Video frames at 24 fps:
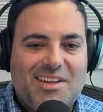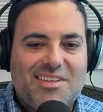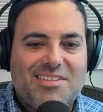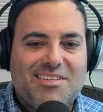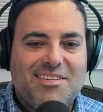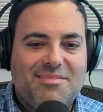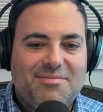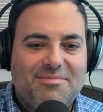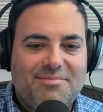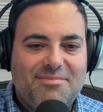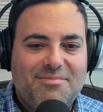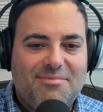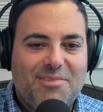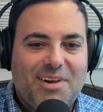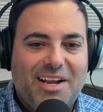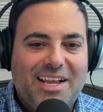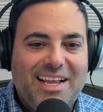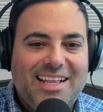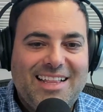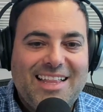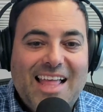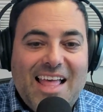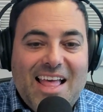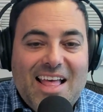awesome,
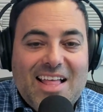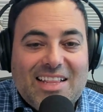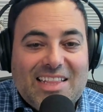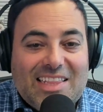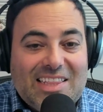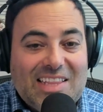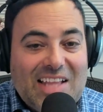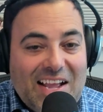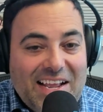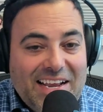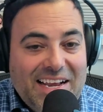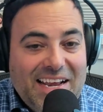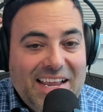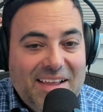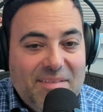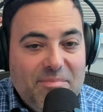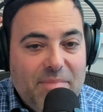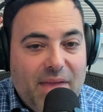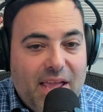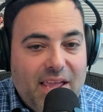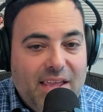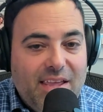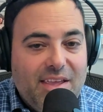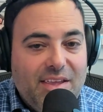right?
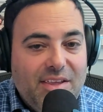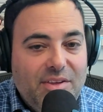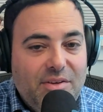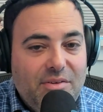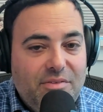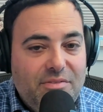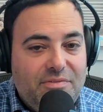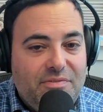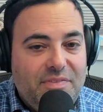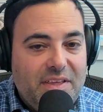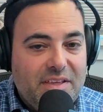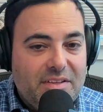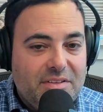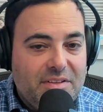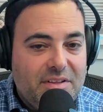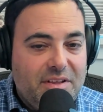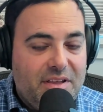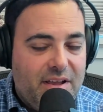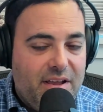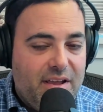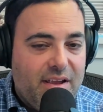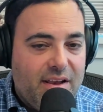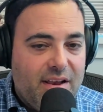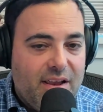Lighting making you feel
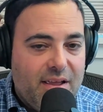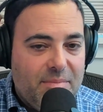good.